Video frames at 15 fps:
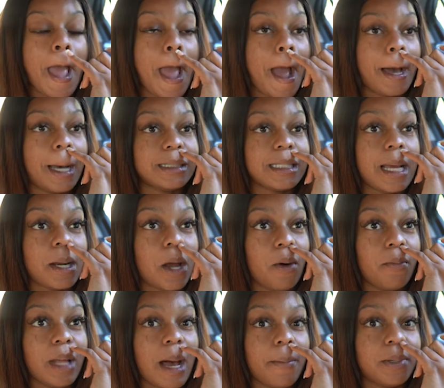Because I know
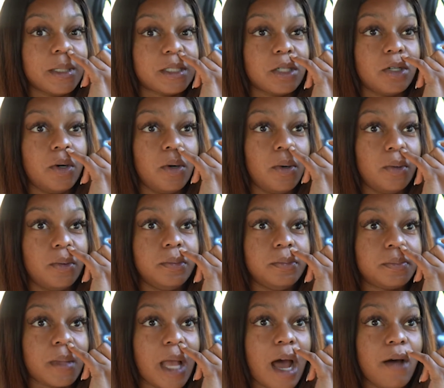my
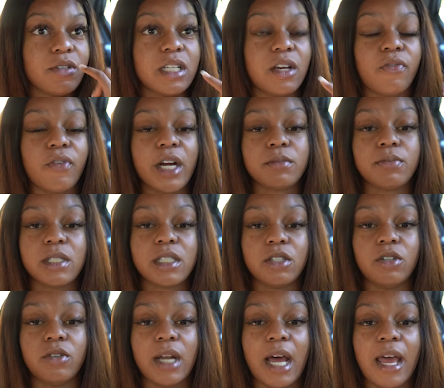platoon, I was in first
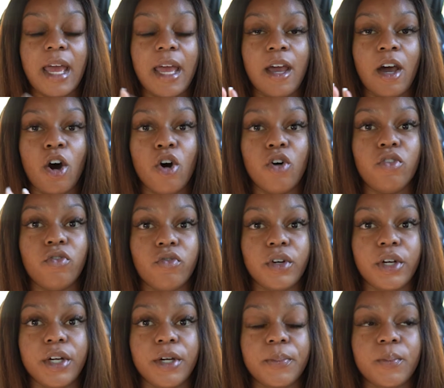platoon, I had
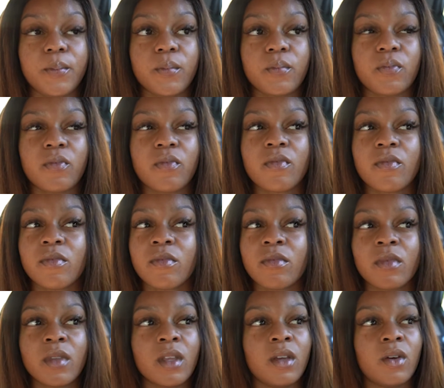over,
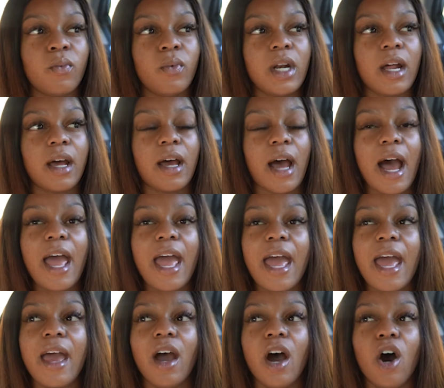what I, I
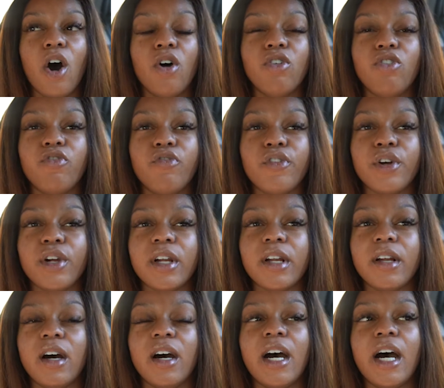had
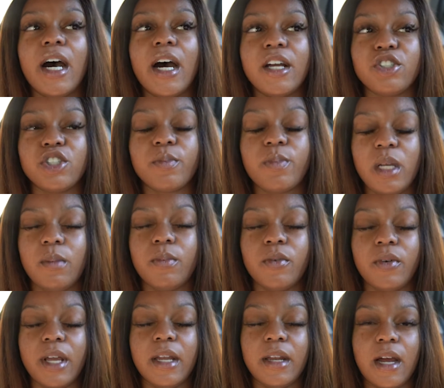over one hundred
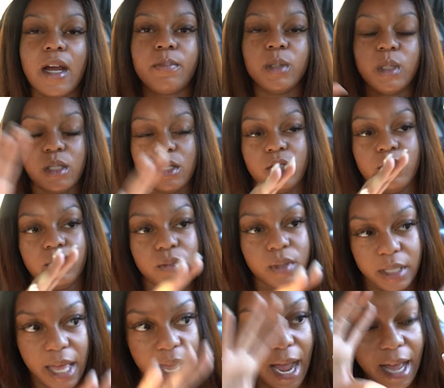people in our platoon.
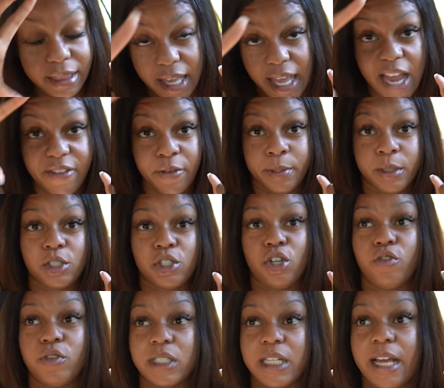Like, I think every
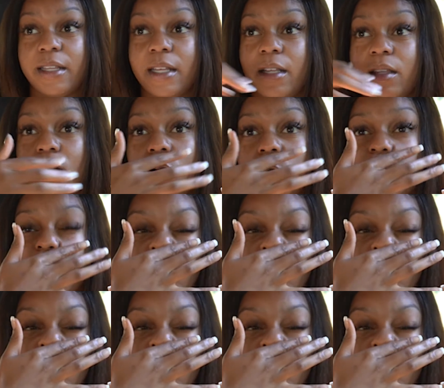platoon was like that, though.